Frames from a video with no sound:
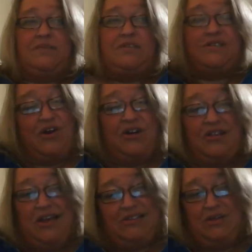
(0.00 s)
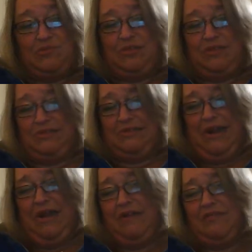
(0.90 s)
Sarah, like I said, really didn't
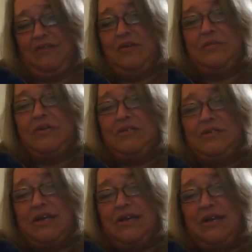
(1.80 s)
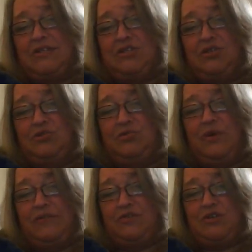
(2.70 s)
have any family to stay connected
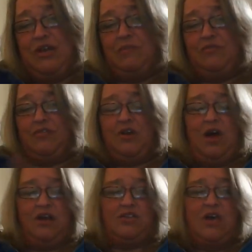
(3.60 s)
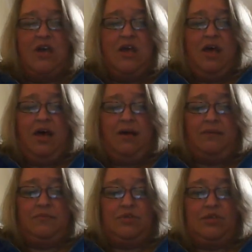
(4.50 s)
to after she came to Fern Cottage.
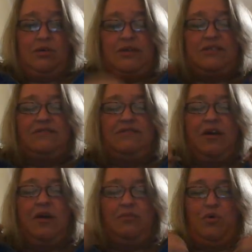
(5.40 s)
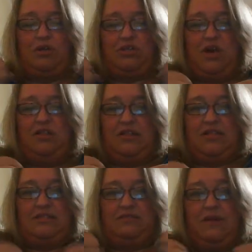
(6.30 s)
So it's very important to her that
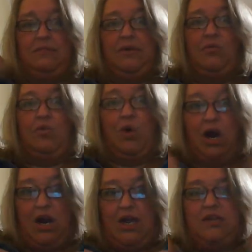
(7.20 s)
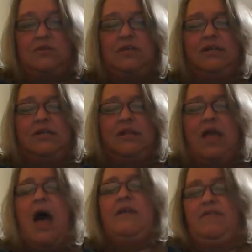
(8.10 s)
this family work, and you see a
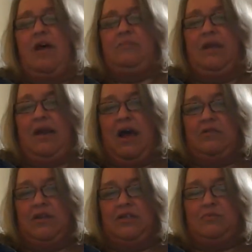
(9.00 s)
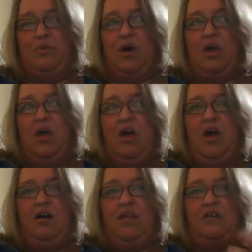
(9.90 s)
lot of that played out in this book,
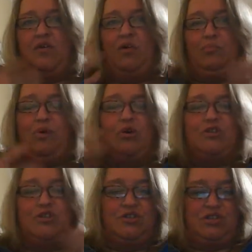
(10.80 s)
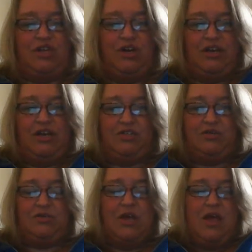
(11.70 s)
a lot of her personal security
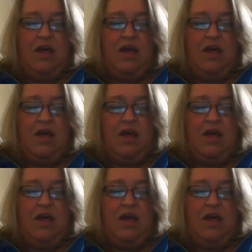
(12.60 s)
issues.